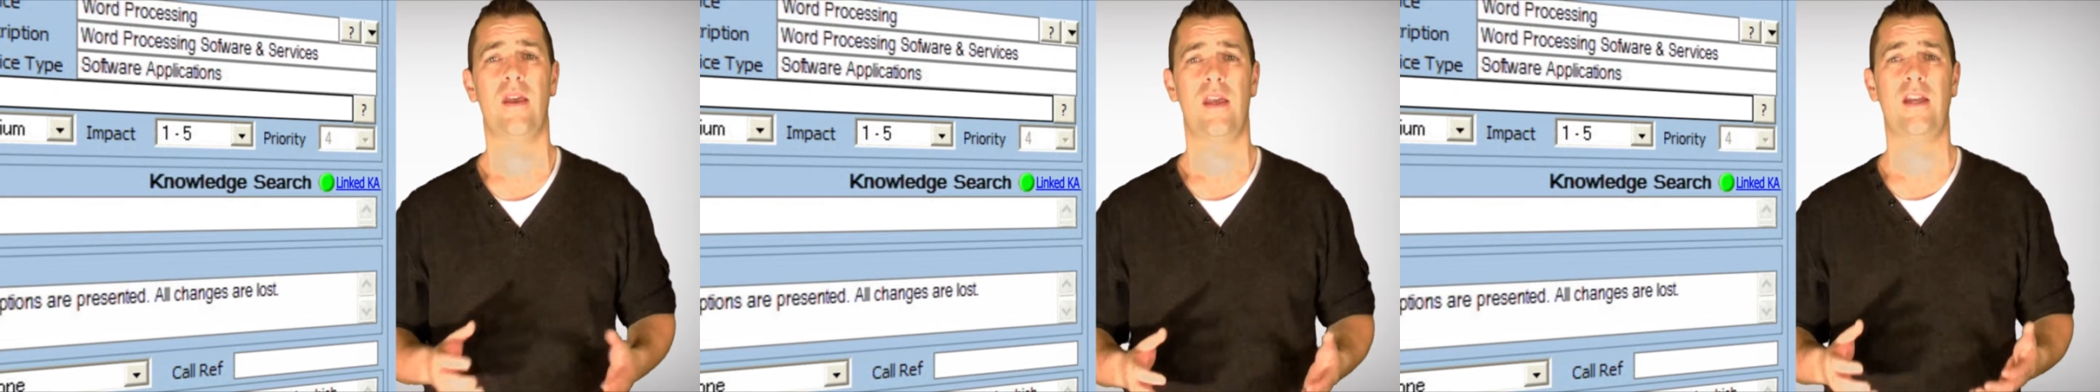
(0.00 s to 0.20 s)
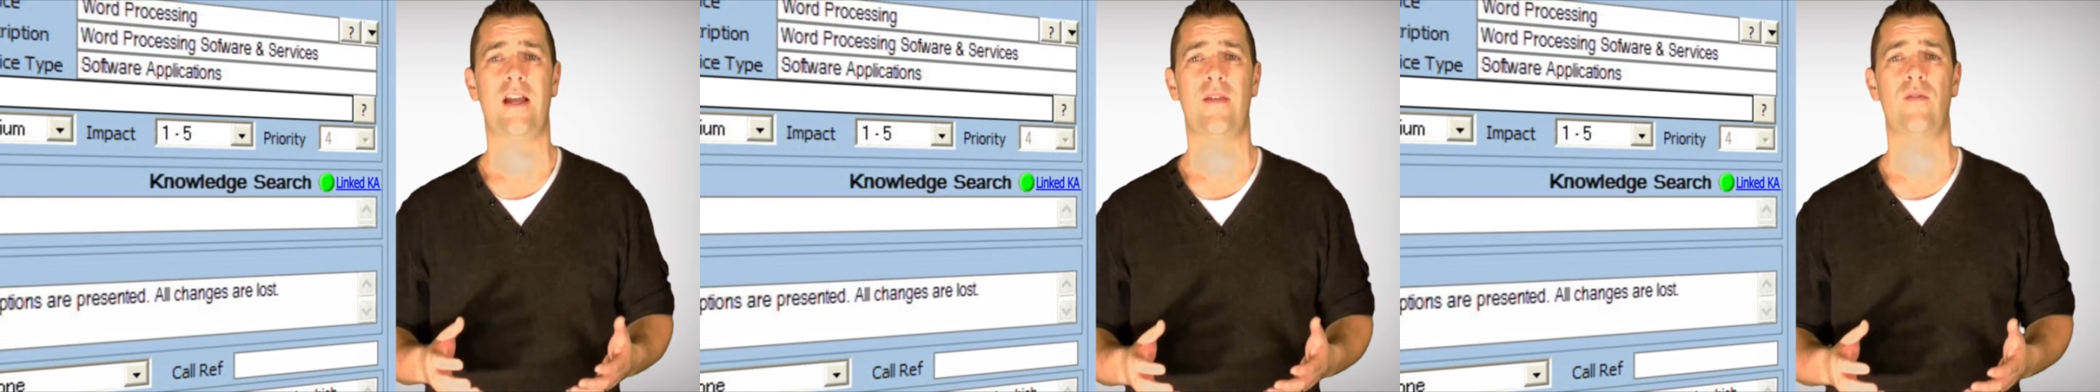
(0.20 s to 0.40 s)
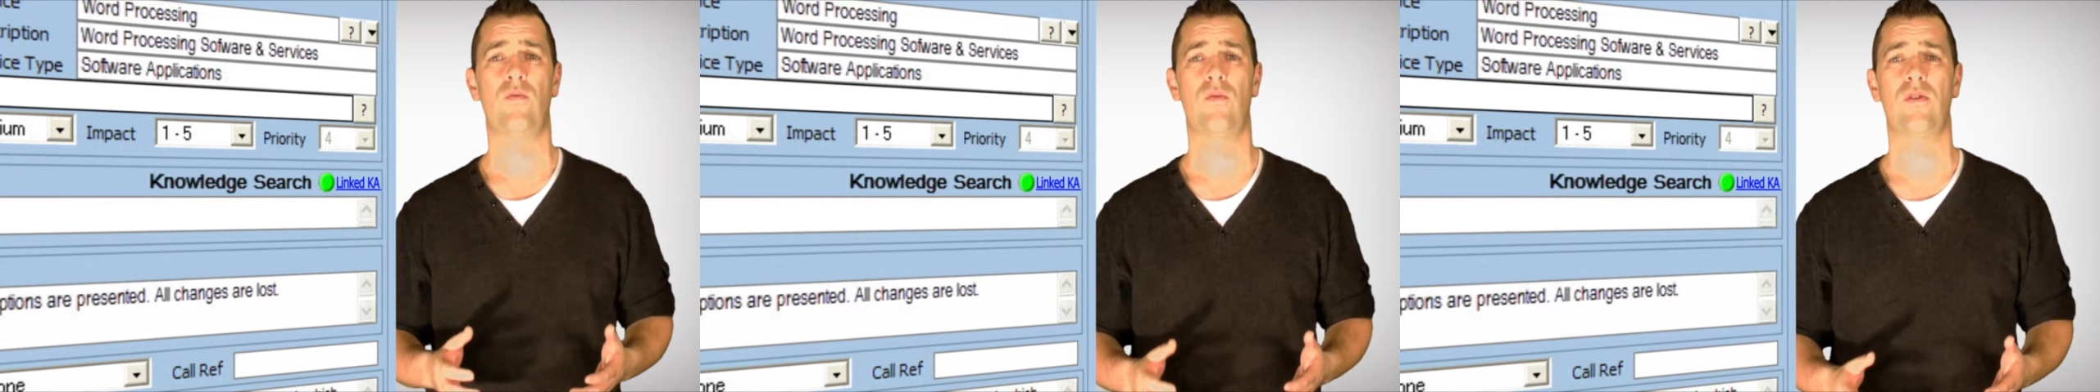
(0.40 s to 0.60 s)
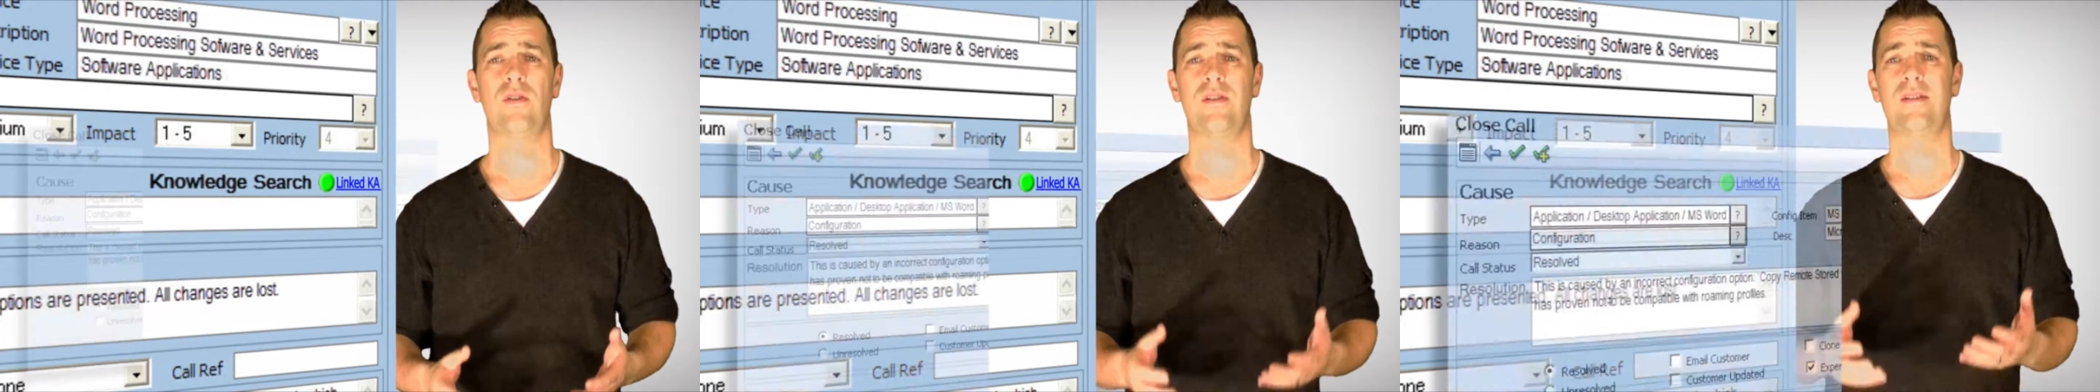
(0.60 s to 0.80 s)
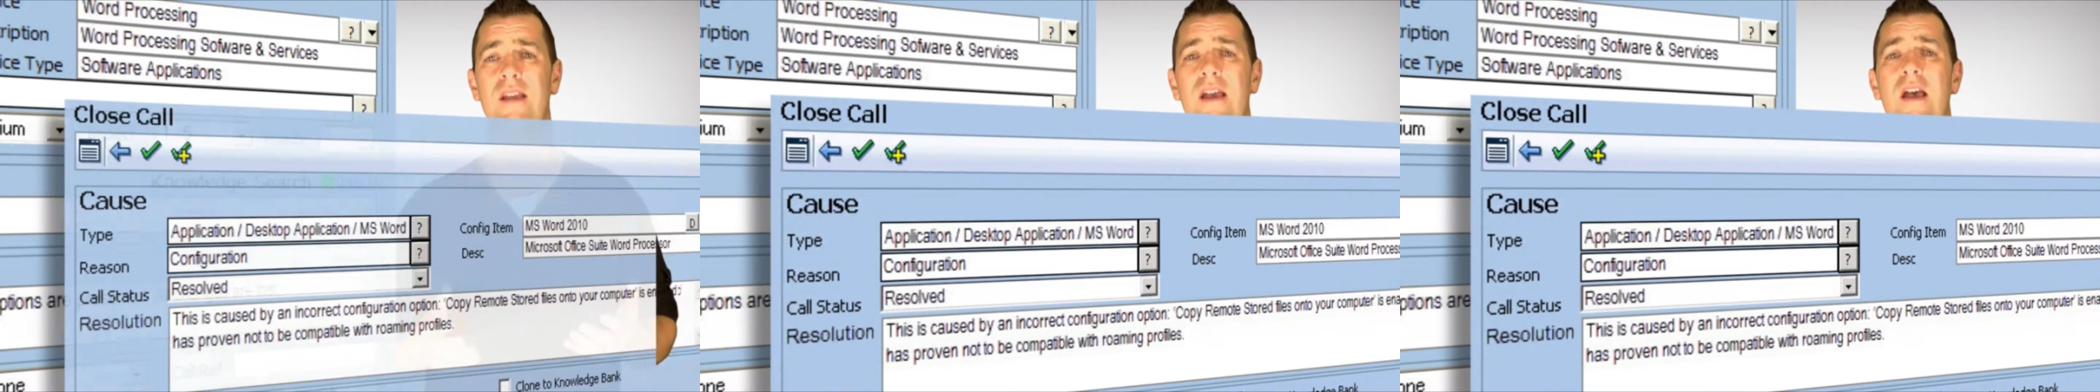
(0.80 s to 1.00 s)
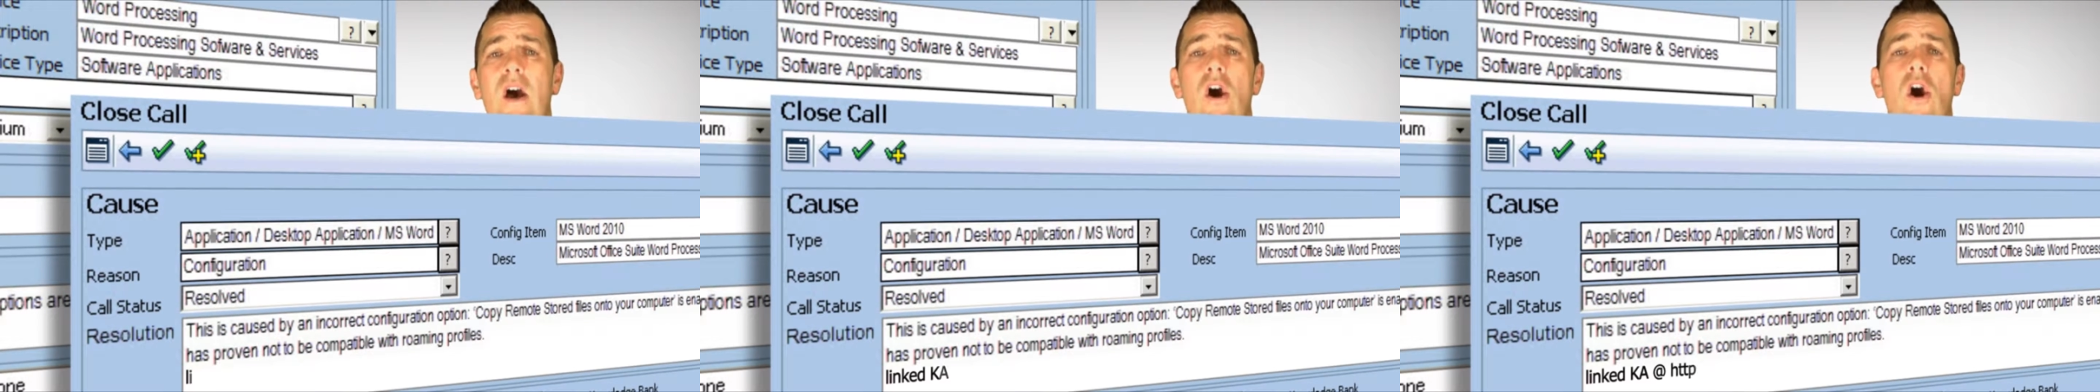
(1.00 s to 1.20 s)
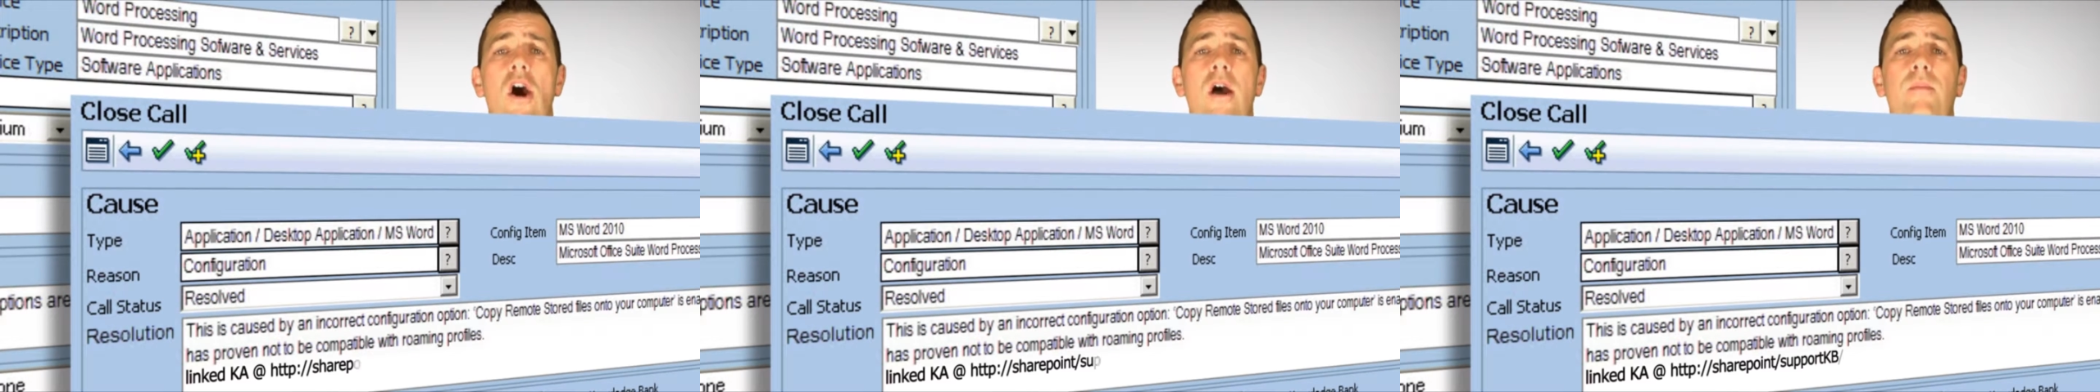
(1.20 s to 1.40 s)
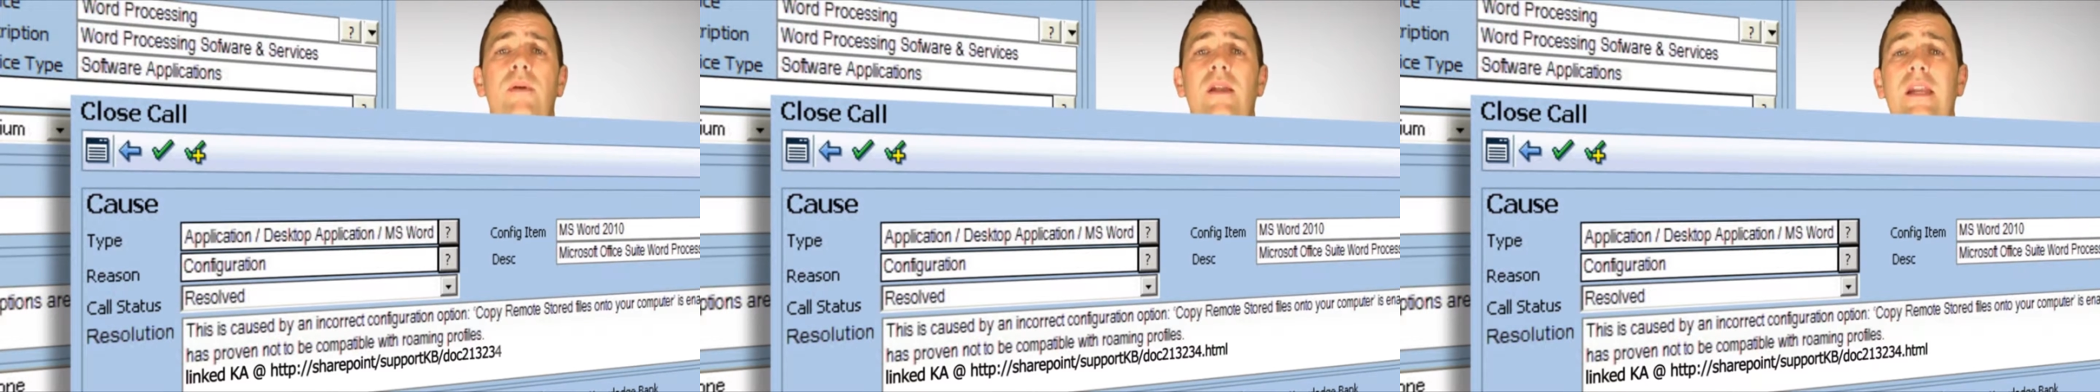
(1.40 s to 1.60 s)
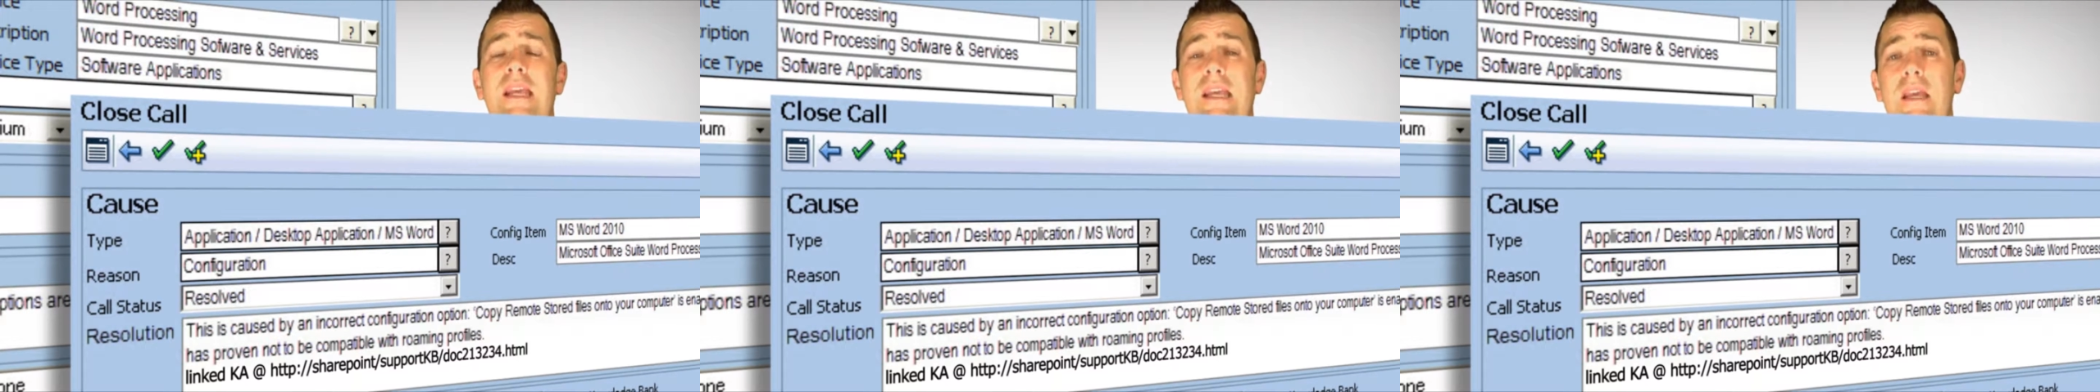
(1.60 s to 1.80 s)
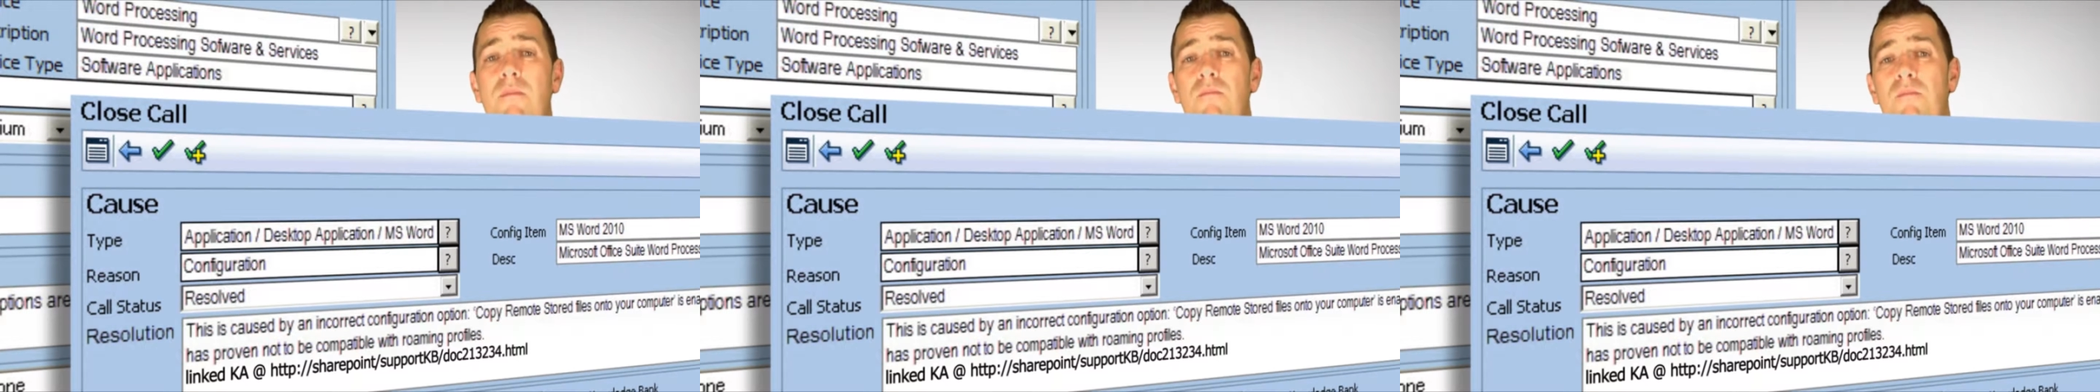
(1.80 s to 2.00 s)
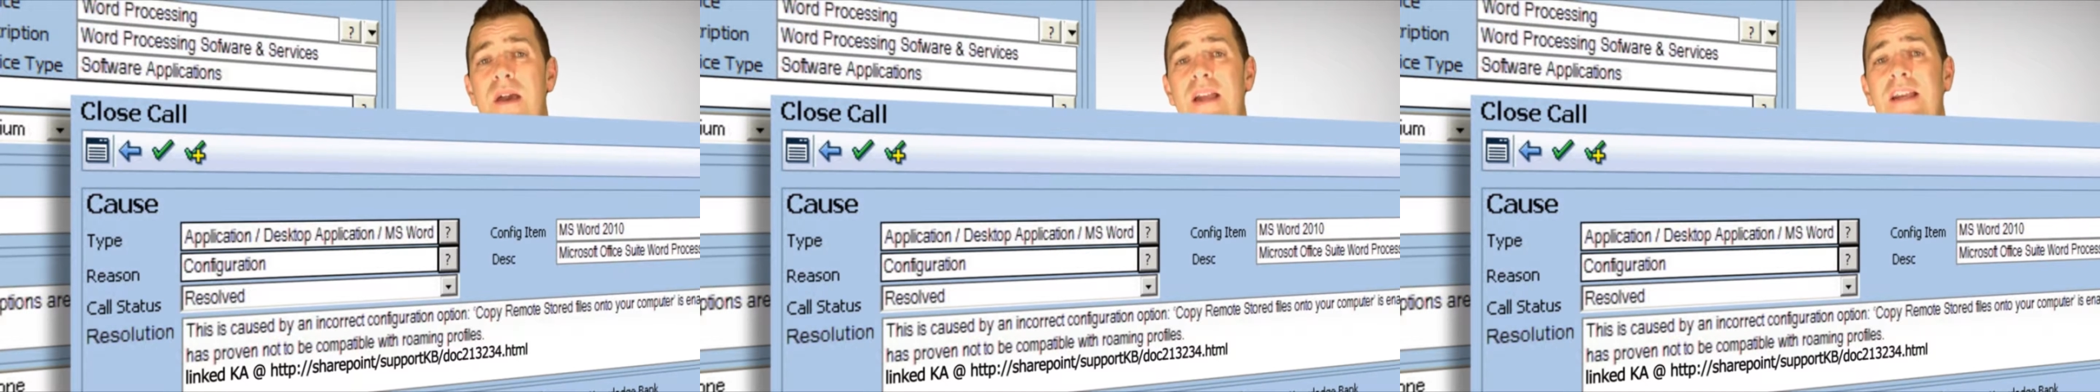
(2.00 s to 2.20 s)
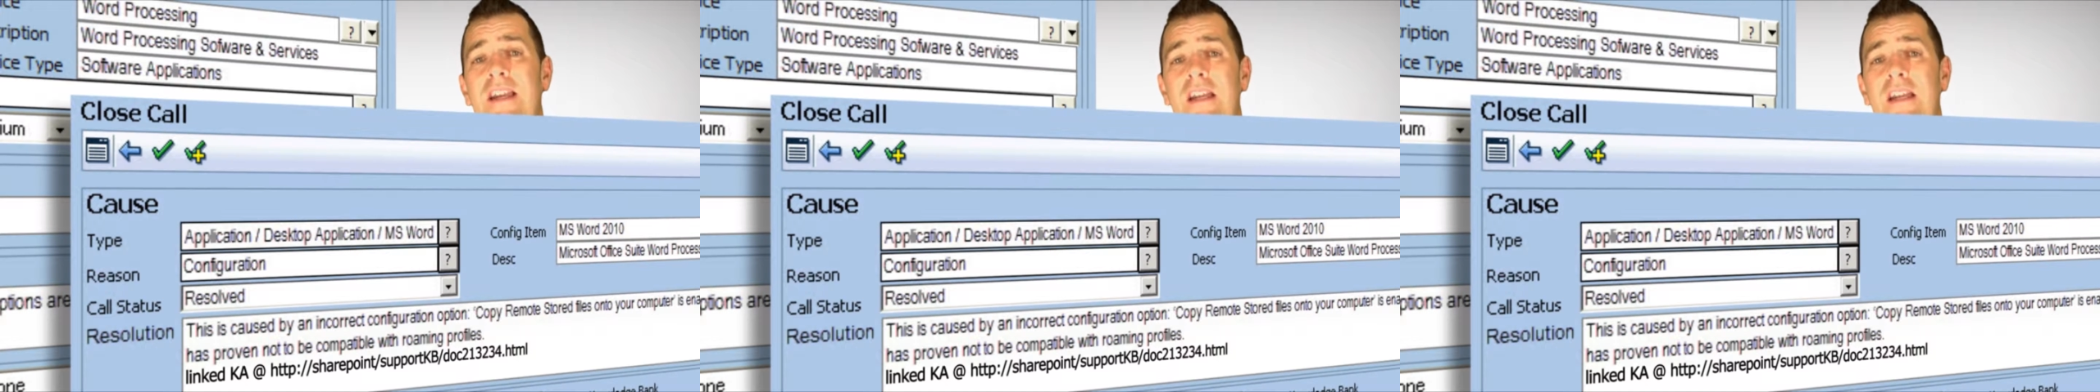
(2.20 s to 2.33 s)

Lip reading: In other words, a hyperlink embedded